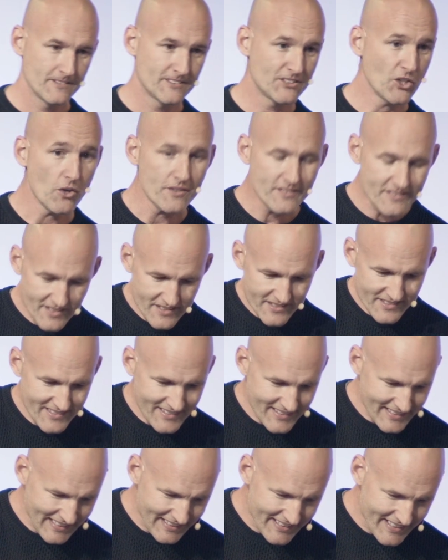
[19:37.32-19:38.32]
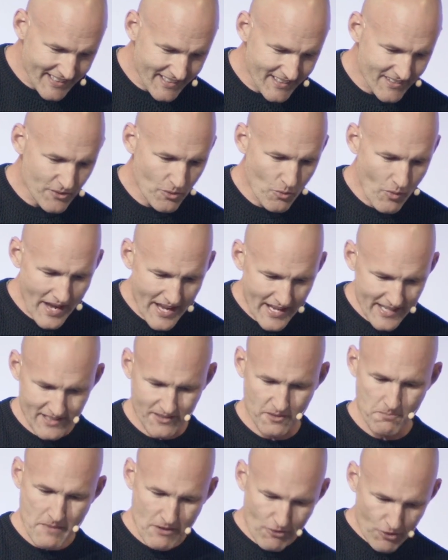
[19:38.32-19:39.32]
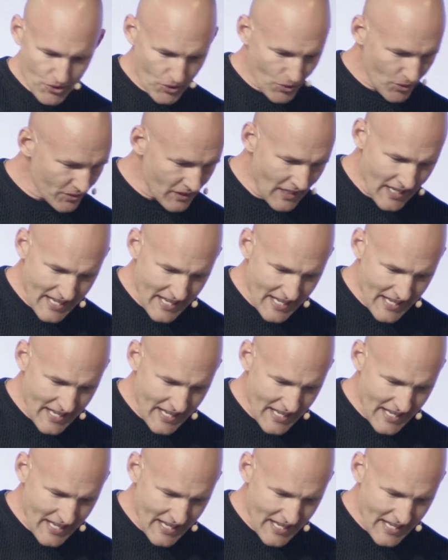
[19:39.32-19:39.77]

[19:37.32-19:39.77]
God doesn't clear the way. The miracle